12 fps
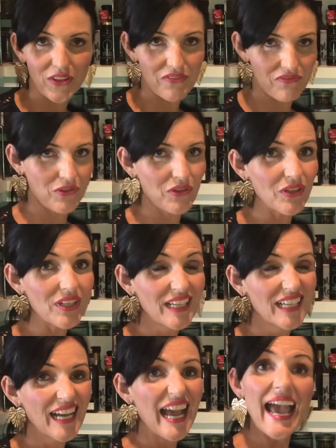food
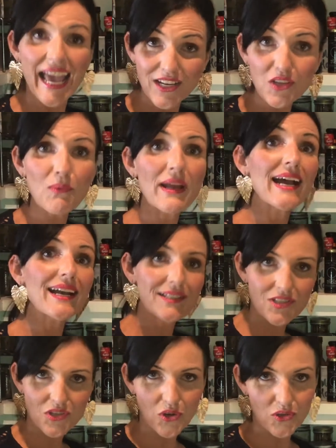and you went out and
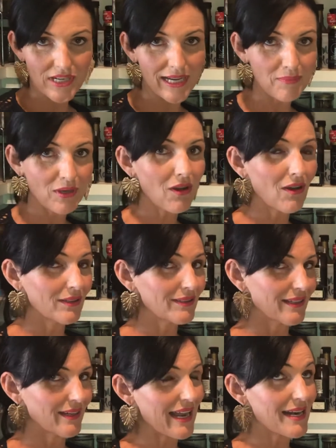stocked up on
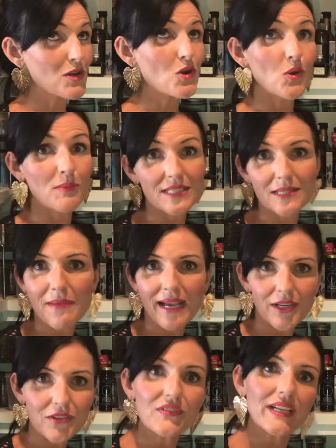an enormous
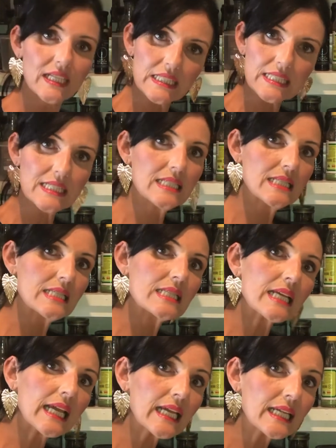amount of nuts and
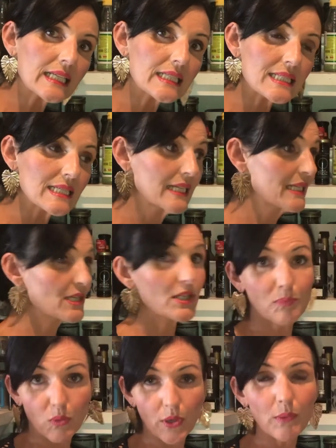seeds to the
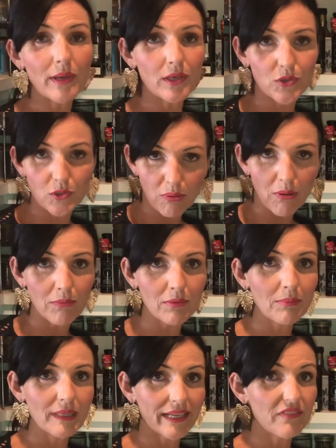point where you could
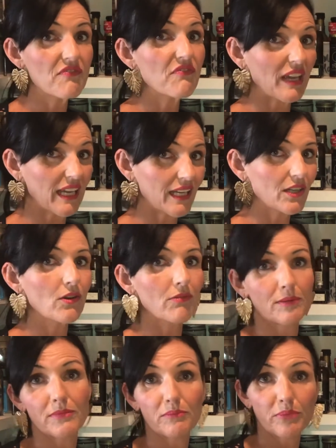probably feed
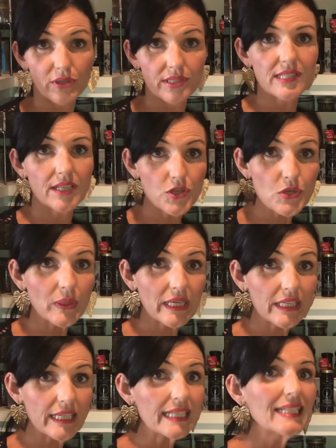Currumbin Bird
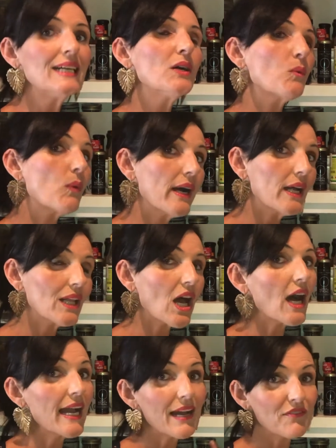Sanctuary, well
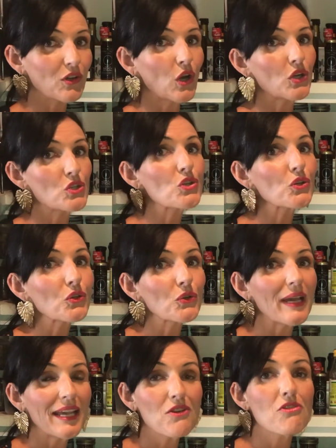I have got two
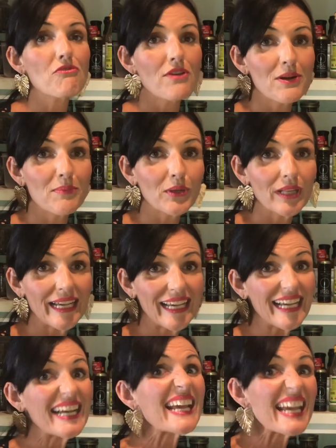
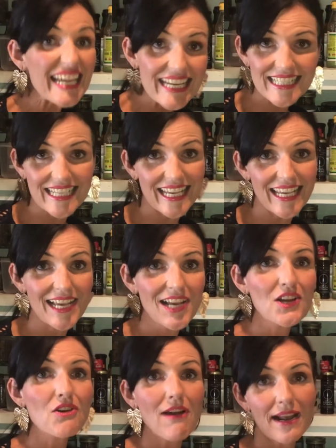incredibly easy
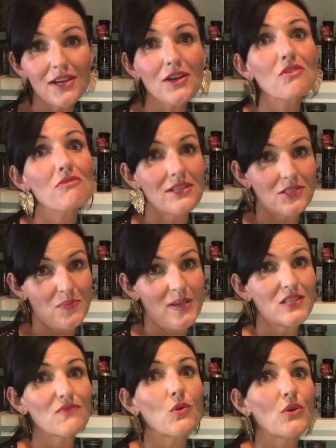cracker recipes
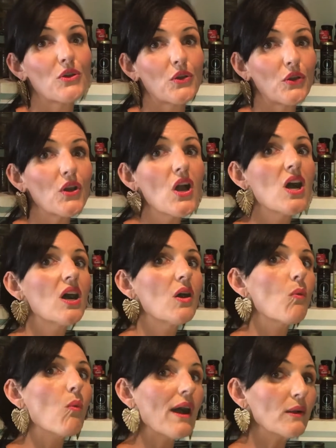for you.
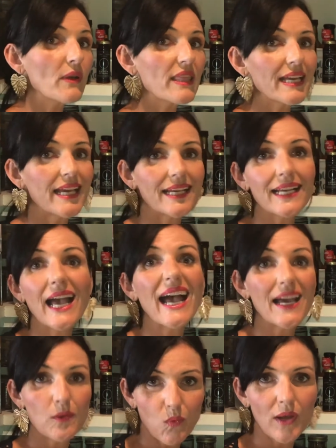One with egg
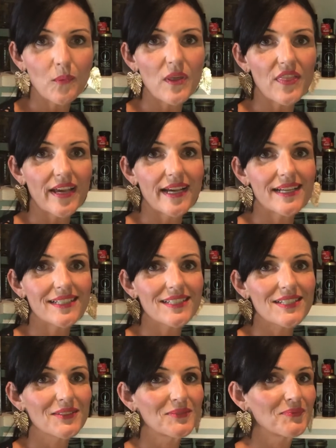and one without.
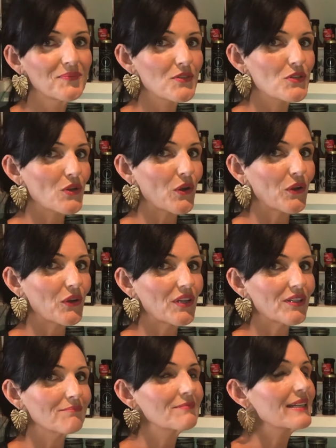So
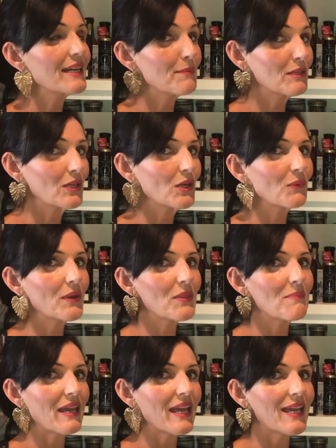come along with
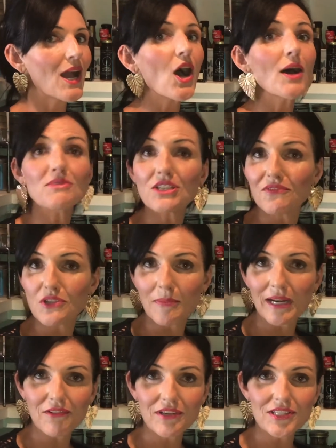me. I'm Chef
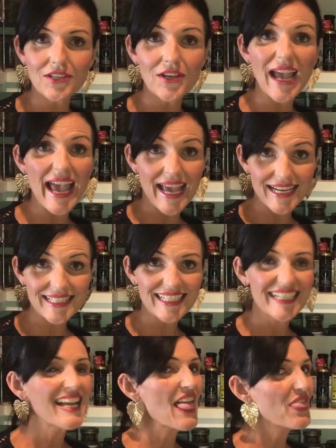Dominique Rizzo and
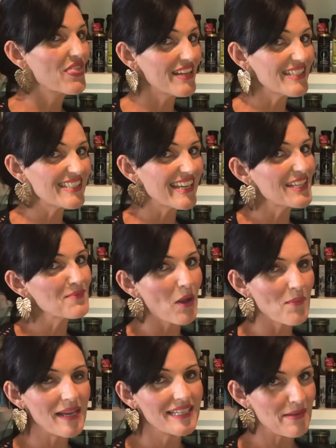this is my
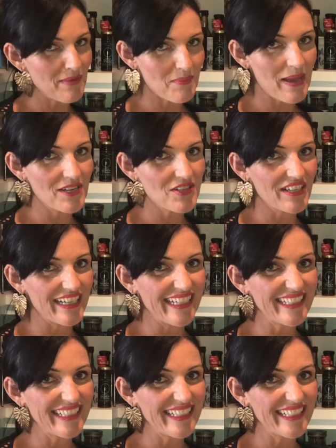pandemic pantry.